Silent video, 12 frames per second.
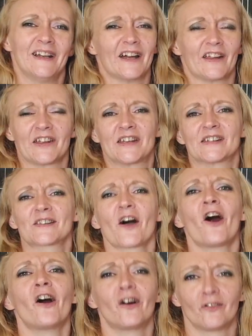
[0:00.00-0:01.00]
I think it's
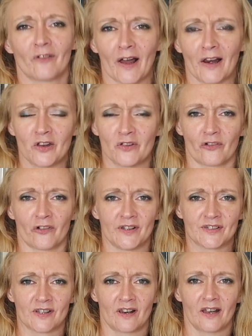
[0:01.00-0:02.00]
R value for
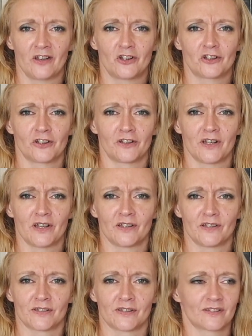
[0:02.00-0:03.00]
insulation
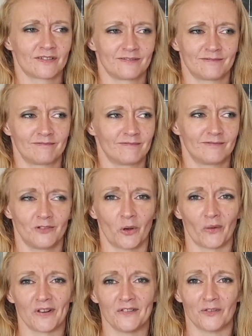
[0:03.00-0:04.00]
is
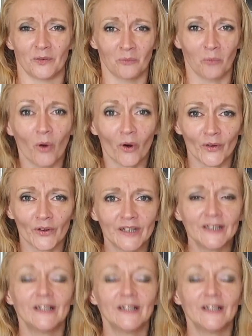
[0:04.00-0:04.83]
not even 1,